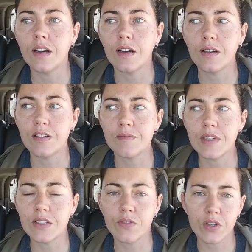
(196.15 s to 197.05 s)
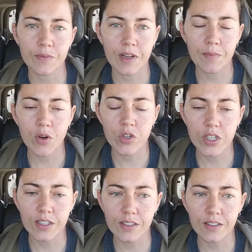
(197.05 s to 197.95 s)
as far as my
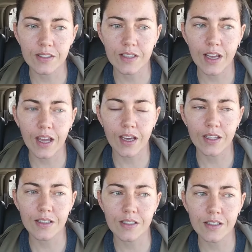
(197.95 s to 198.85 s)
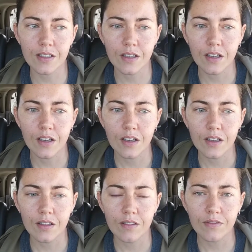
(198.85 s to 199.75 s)
emotions and
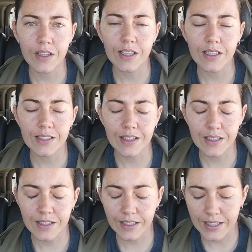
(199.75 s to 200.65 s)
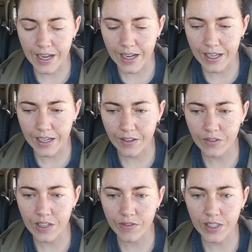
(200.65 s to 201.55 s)
feelings and things like that. And I have
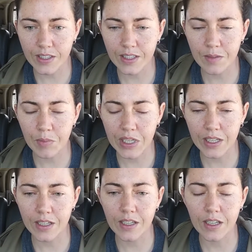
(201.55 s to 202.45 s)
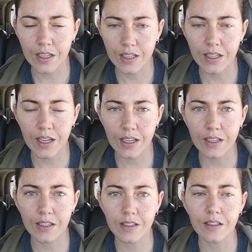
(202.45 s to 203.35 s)
definitely been in
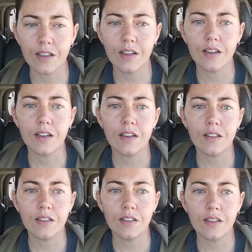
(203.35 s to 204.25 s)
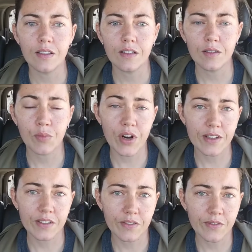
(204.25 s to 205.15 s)
a
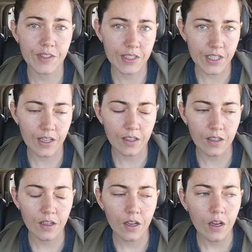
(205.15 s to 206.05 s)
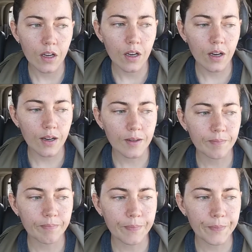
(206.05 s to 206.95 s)
depressive state. And